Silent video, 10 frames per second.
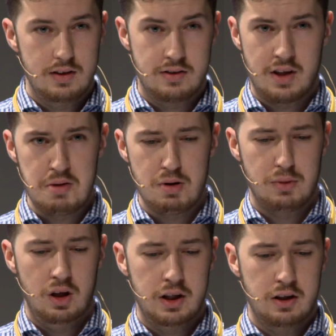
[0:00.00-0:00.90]
This came up
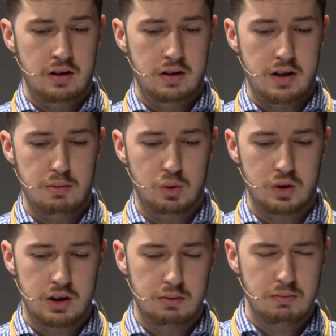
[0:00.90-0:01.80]
earlier in the
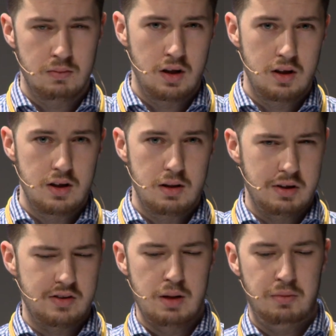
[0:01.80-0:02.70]
morning, but
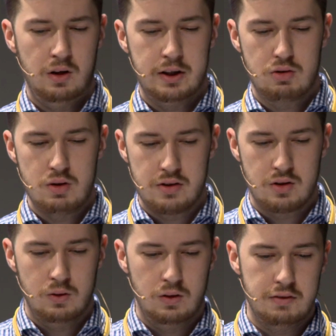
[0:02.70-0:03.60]
it's absolutely
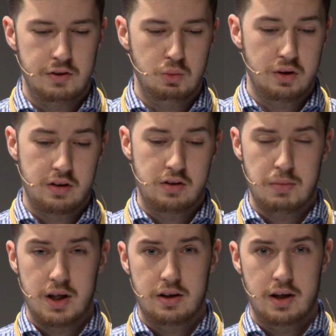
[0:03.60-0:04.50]
critical if you're wanting to
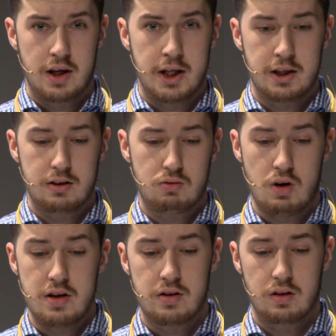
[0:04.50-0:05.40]
make a
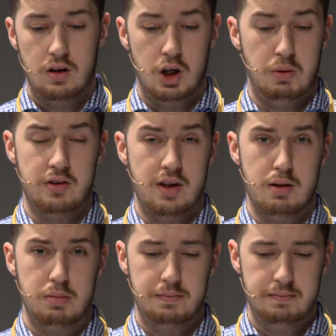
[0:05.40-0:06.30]
great iOS
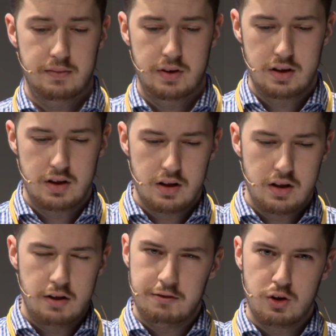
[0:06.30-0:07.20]
app.
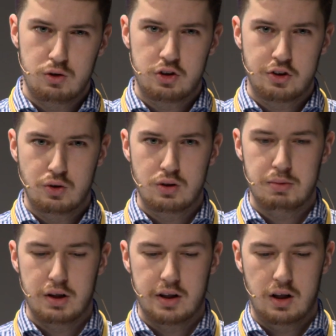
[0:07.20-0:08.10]
If you're not sure
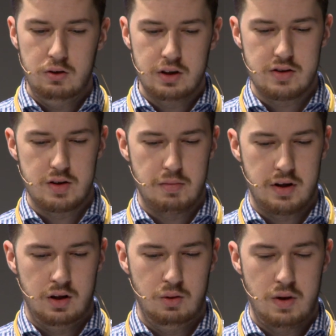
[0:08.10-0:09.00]
about including
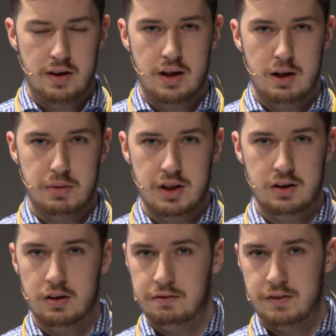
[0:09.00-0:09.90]
something, whether that be
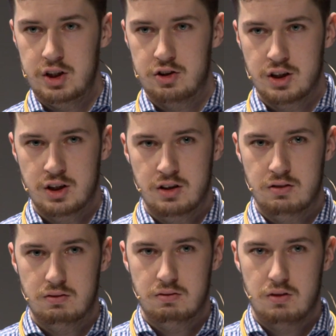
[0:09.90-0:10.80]
a feature,
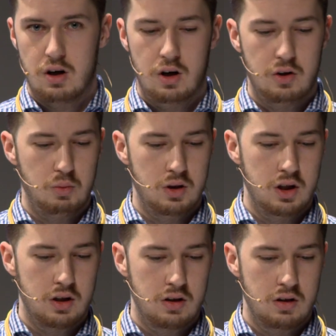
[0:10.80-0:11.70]

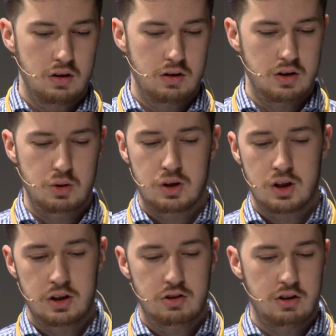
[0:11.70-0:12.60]
artwork,
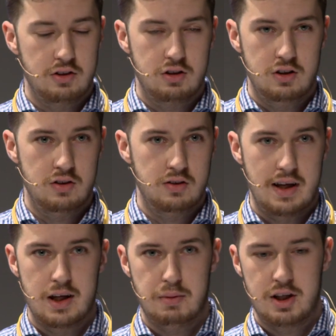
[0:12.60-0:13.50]
UI, gestures,
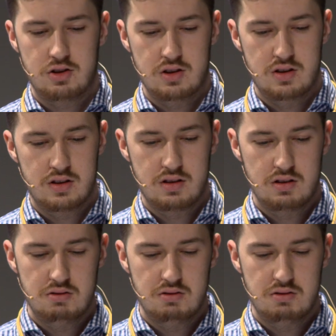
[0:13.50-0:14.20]
animations,